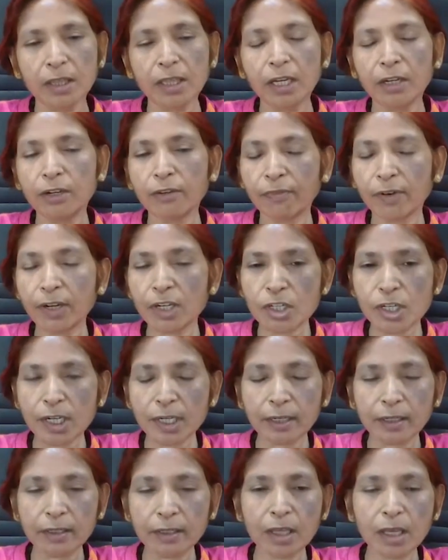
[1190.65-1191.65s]
They
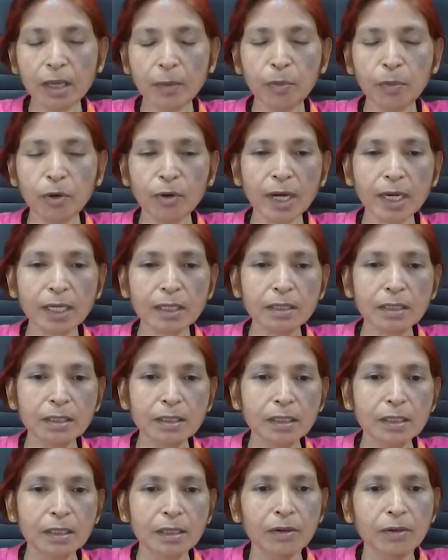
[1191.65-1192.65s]
differentiated their product
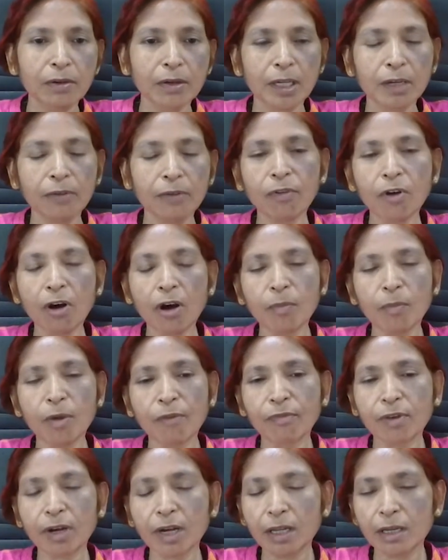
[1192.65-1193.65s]
in form
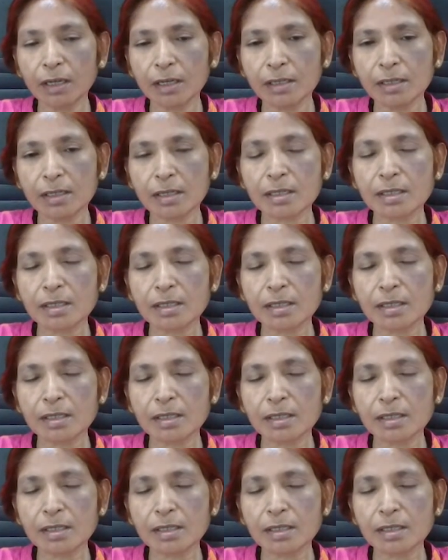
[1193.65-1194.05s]
of color,